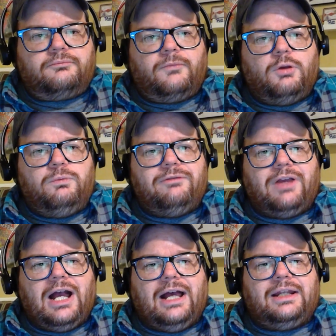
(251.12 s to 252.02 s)
we've
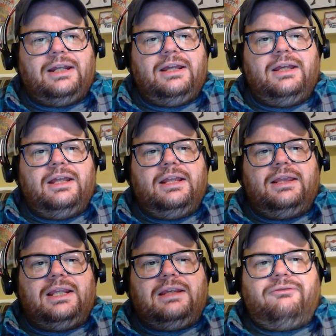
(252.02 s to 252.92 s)
got
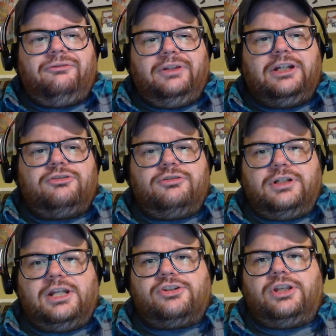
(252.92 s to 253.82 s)
the Fleer
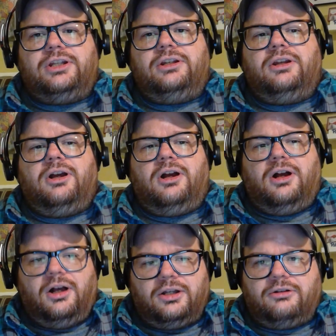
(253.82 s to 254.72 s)
Tradition
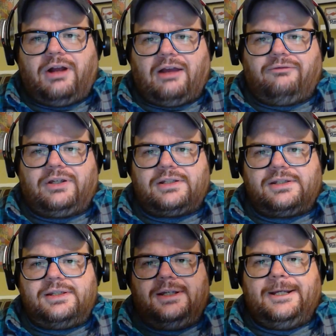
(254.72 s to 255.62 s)

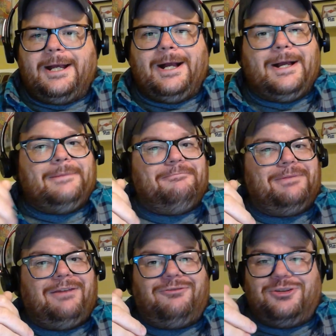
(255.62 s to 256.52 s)
autographics.
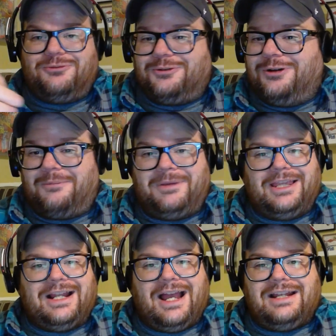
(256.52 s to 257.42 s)
If you grew up in
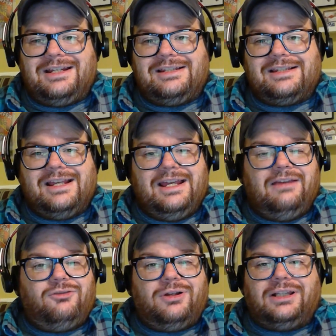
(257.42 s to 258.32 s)
the 90s,
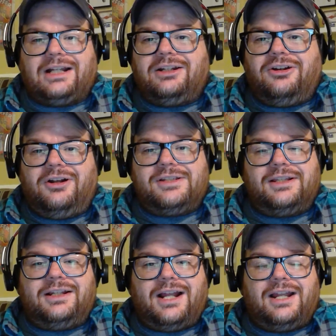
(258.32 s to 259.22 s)
if you collected cards
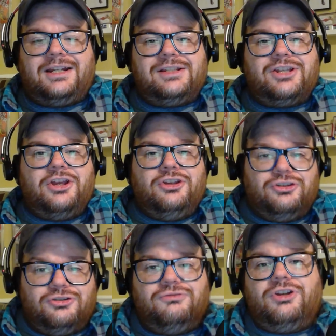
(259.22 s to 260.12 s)
in the 90s,
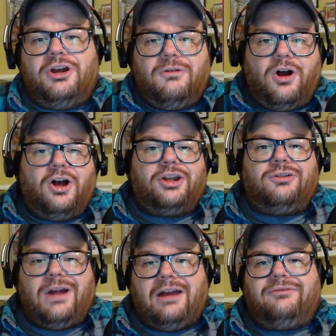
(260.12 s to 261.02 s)
you know
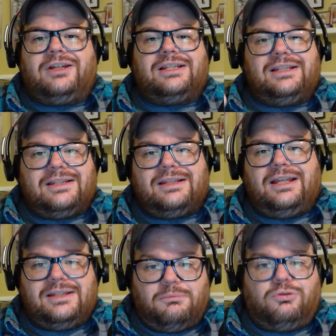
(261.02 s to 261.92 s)
autographics
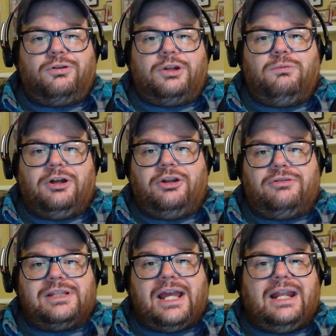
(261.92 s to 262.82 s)
is a pretty
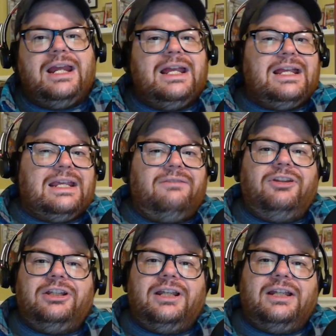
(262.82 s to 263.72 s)
well-known set.
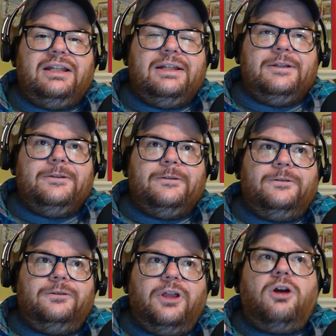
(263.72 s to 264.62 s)
Even
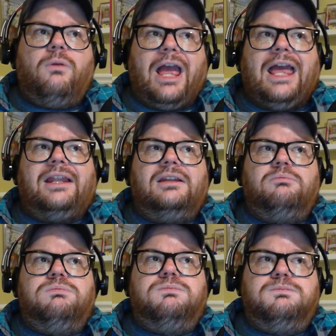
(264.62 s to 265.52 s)
low-end
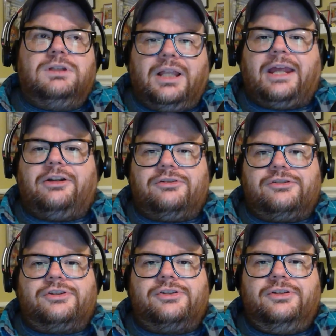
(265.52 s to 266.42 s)

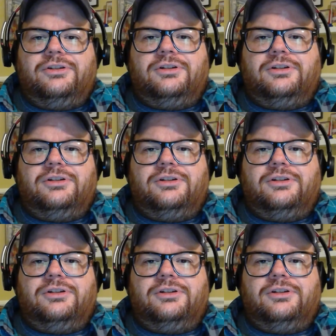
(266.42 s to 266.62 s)
players